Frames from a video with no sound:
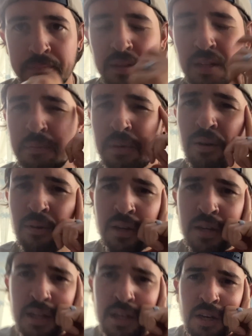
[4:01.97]
about
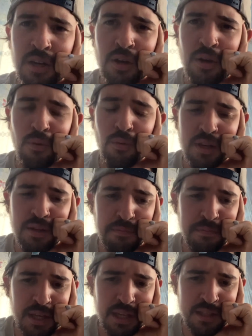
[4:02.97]
what it
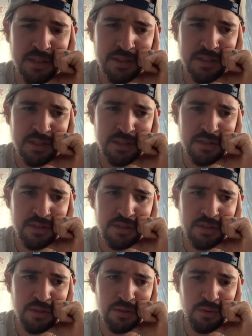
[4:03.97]
means
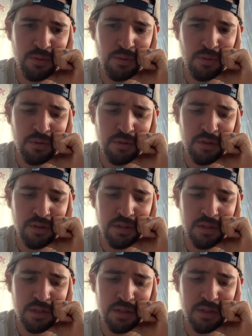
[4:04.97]
to
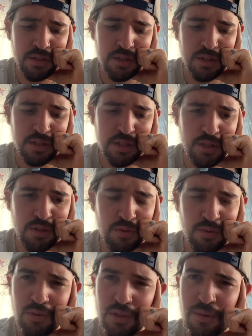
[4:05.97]

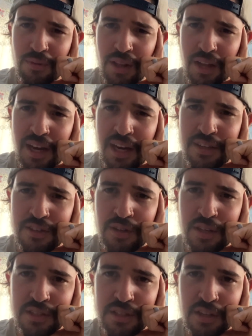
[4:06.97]
truly rely and
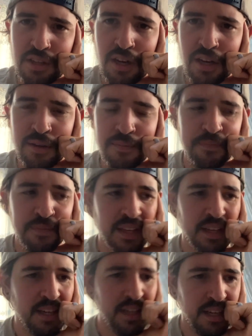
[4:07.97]
trust on God.
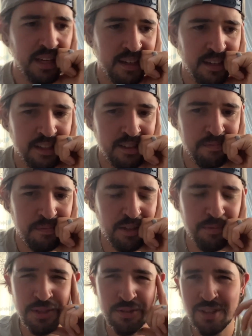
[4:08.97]
I've
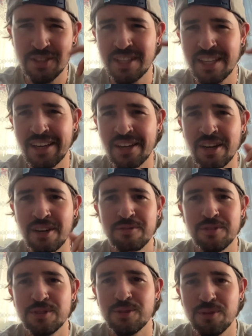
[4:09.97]
been trusting in God for
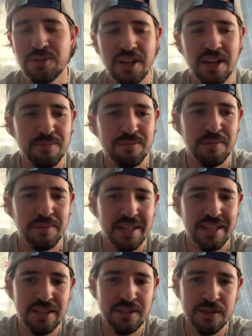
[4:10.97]
this whole time. I mean,
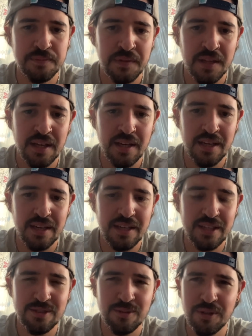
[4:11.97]
he's
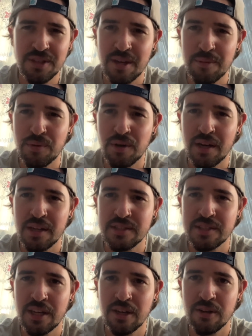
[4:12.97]
the one that brought us
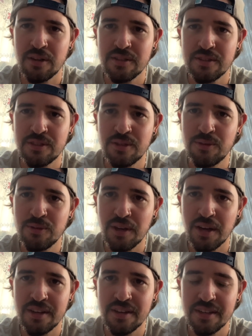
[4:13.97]
here to
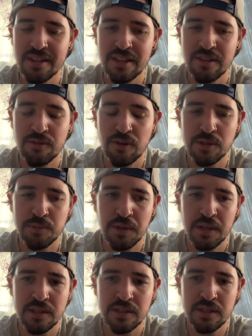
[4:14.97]
Uganda in the first
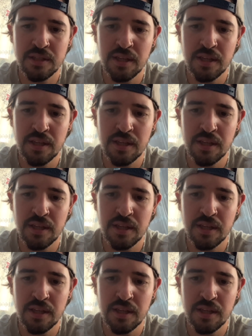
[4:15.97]
place.